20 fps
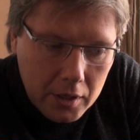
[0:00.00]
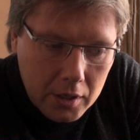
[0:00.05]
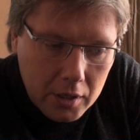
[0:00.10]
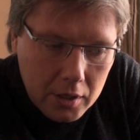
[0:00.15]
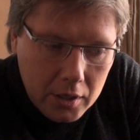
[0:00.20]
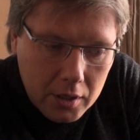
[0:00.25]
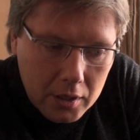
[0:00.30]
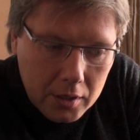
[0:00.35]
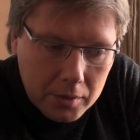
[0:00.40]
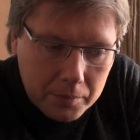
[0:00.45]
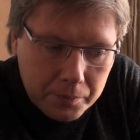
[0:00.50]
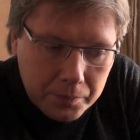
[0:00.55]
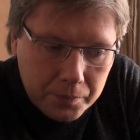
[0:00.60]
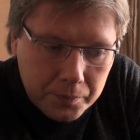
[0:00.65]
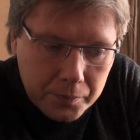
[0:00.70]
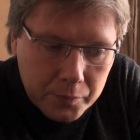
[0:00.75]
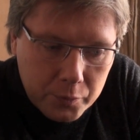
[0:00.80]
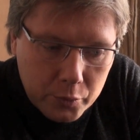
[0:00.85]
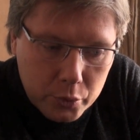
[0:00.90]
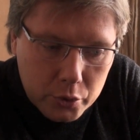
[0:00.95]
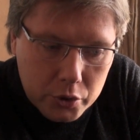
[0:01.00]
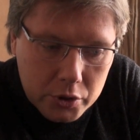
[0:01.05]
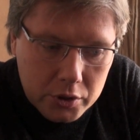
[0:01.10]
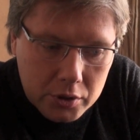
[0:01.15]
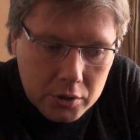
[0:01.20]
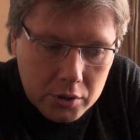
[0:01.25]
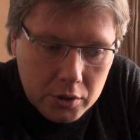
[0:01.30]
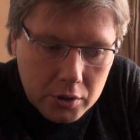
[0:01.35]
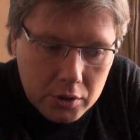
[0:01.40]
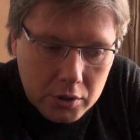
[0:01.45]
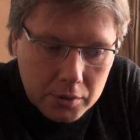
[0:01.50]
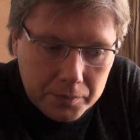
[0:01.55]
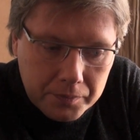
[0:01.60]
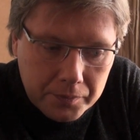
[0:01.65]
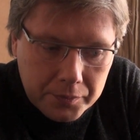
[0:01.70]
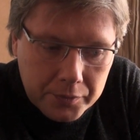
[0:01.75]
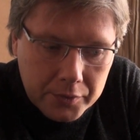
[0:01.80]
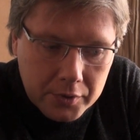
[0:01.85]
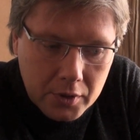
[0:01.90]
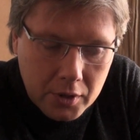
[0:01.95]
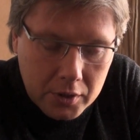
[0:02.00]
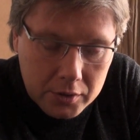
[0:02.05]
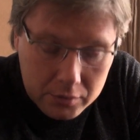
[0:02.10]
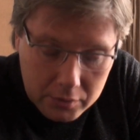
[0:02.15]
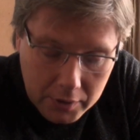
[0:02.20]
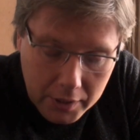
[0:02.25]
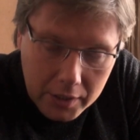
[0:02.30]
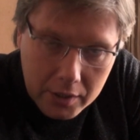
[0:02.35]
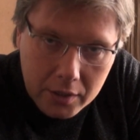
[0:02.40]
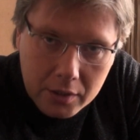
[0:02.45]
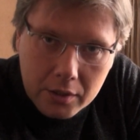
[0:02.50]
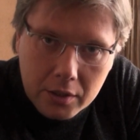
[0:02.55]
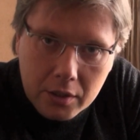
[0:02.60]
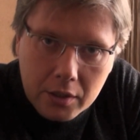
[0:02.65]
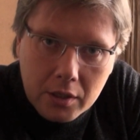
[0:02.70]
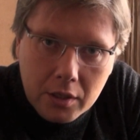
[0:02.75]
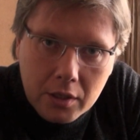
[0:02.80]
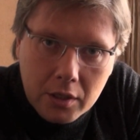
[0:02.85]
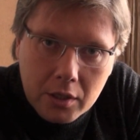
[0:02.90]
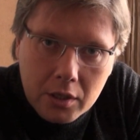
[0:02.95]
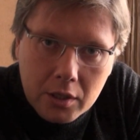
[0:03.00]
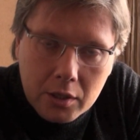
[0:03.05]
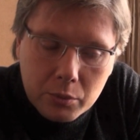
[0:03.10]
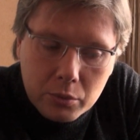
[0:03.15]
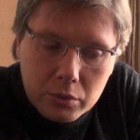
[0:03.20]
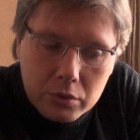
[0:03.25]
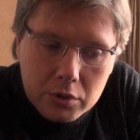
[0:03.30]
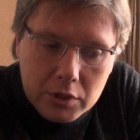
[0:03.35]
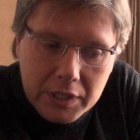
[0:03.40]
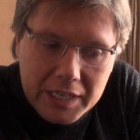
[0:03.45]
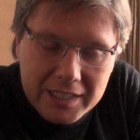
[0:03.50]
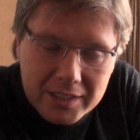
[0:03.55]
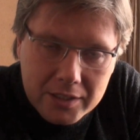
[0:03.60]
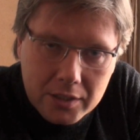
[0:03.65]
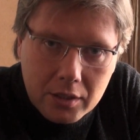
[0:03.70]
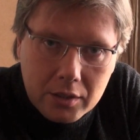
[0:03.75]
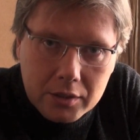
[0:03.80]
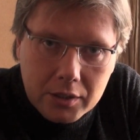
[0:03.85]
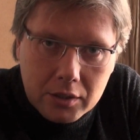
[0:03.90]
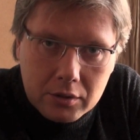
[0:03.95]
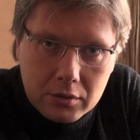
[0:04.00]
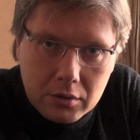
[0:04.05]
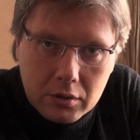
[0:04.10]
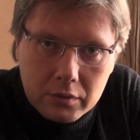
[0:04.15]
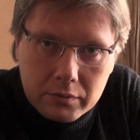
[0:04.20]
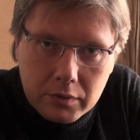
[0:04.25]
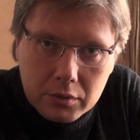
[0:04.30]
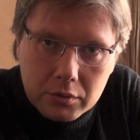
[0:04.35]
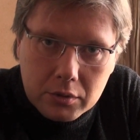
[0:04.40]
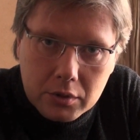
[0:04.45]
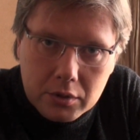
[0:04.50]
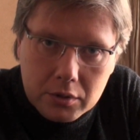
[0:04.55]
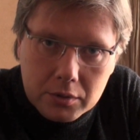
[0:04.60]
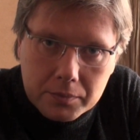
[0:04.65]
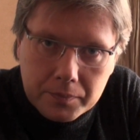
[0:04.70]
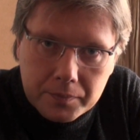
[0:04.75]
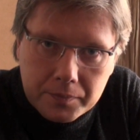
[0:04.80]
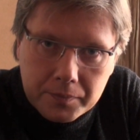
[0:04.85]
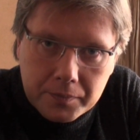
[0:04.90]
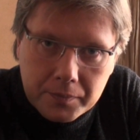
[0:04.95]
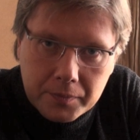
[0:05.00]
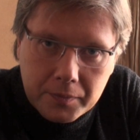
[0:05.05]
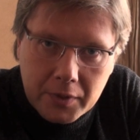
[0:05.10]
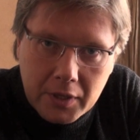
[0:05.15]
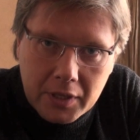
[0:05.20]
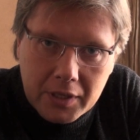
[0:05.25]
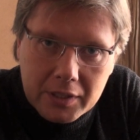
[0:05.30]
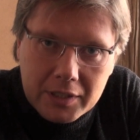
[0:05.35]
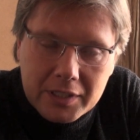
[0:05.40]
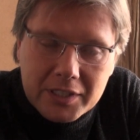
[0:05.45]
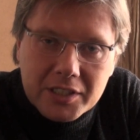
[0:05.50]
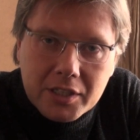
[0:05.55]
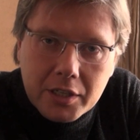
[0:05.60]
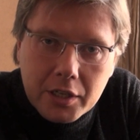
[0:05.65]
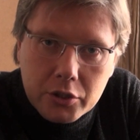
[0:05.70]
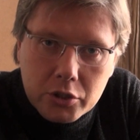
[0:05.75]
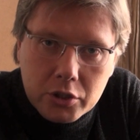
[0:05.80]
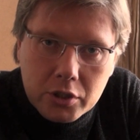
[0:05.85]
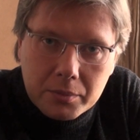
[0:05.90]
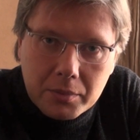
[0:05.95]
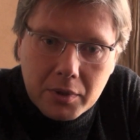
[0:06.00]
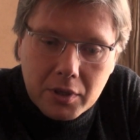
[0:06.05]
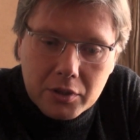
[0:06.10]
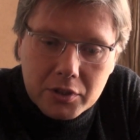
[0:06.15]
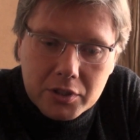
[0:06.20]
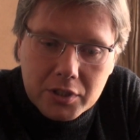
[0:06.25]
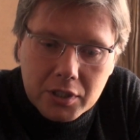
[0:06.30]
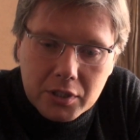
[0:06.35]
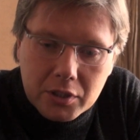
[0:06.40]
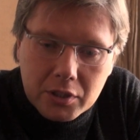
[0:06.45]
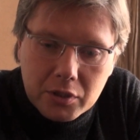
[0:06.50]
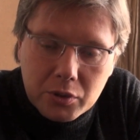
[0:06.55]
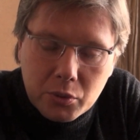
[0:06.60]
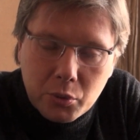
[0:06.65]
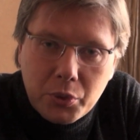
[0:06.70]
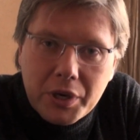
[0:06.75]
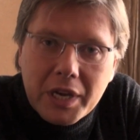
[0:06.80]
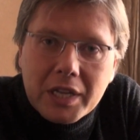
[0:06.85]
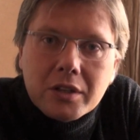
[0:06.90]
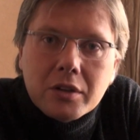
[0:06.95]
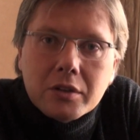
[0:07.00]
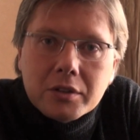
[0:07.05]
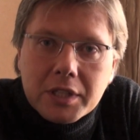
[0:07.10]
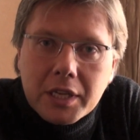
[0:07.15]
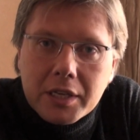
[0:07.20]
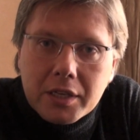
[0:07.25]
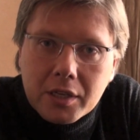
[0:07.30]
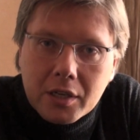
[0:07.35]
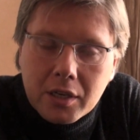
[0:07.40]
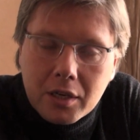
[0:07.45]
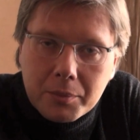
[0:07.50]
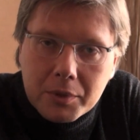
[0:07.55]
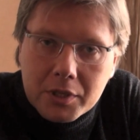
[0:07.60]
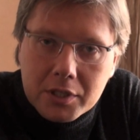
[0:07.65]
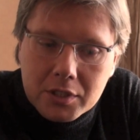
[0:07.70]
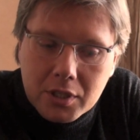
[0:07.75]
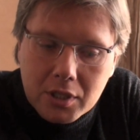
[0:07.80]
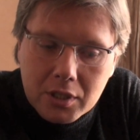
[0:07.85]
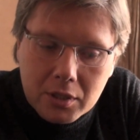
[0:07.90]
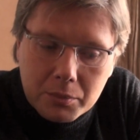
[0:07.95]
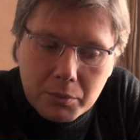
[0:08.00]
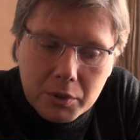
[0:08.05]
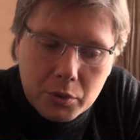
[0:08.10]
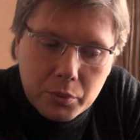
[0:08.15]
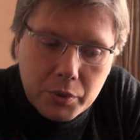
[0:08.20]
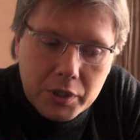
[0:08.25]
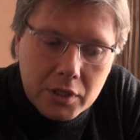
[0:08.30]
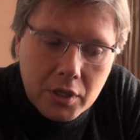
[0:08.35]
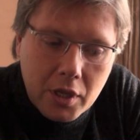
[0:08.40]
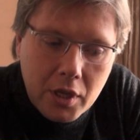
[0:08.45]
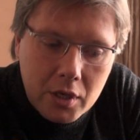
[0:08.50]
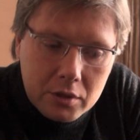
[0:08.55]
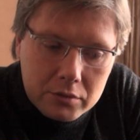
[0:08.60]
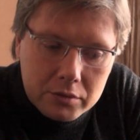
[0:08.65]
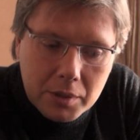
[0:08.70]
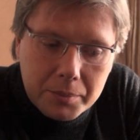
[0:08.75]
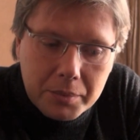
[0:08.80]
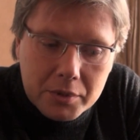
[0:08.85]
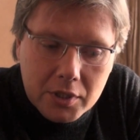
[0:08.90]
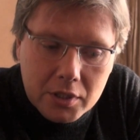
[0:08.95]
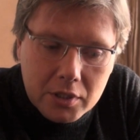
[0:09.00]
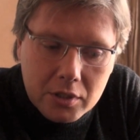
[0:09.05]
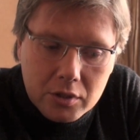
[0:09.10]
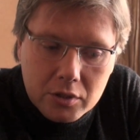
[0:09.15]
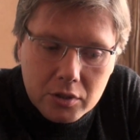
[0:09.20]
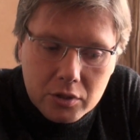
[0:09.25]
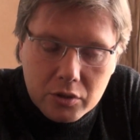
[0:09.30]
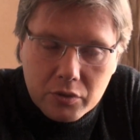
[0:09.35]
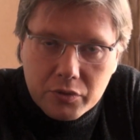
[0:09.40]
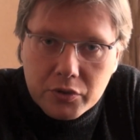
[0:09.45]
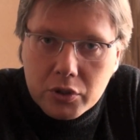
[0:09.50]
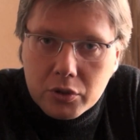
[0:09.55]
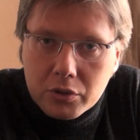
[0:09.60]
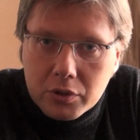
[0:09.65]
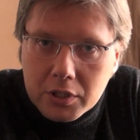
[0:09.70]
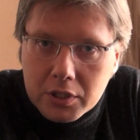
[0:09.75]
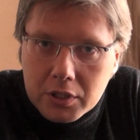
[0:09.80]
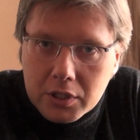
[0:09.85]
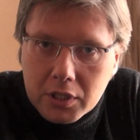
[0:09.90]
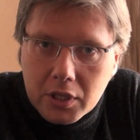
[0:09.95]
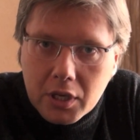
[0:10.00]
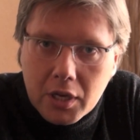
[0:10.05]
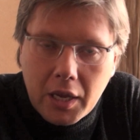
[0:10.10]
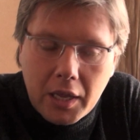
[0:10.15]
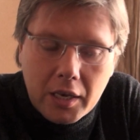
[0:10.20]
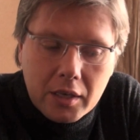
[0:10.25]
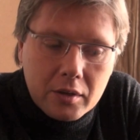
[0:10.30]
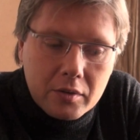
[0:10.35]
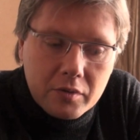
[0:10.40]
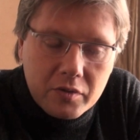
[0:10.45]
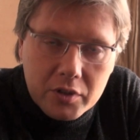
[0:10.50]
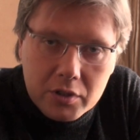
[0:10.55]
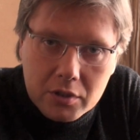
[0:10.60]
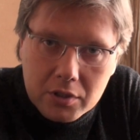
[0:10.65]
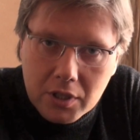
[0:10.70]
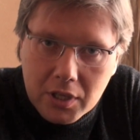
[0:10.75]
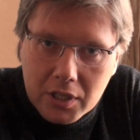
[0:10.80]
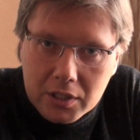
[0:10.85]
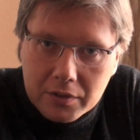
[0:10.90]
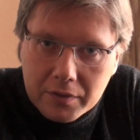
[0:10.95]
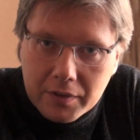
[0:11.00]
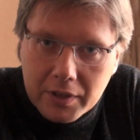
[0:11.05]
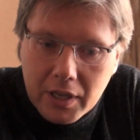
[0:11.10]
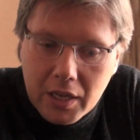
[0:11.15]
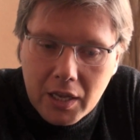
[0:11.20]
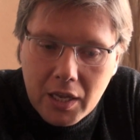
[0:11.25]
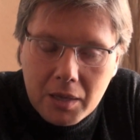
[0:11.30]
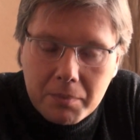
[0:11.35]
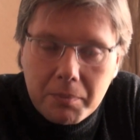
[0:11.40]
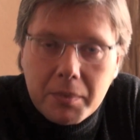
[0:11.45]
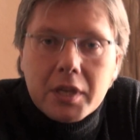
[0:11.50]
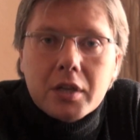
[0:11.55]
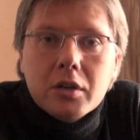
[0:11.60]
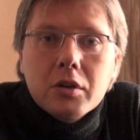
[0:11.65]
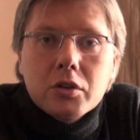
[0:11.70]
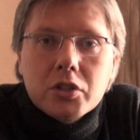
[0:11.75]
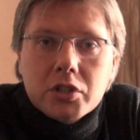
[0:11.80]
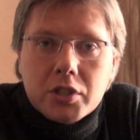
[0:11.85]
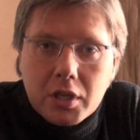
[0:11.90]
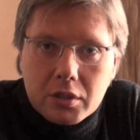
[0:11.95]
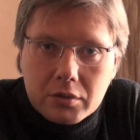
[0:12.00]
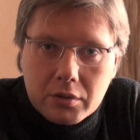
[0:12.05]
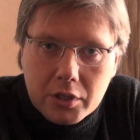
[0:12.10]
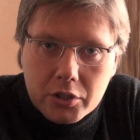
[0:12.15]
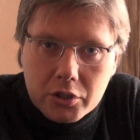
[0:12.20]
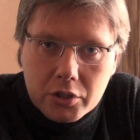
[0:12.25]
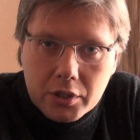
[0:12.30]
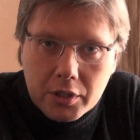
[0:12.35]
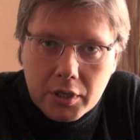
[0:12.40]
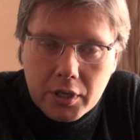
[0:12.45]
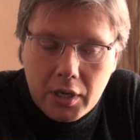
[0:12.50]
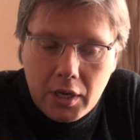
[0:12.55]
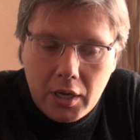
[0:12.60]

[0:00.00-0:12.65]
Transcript: Uh, was uh, undertaken was insulting to our voters. Discussion about that we are not taking Harmony Center between mm. representatives of unity and the Vis Latvia because they are Russian,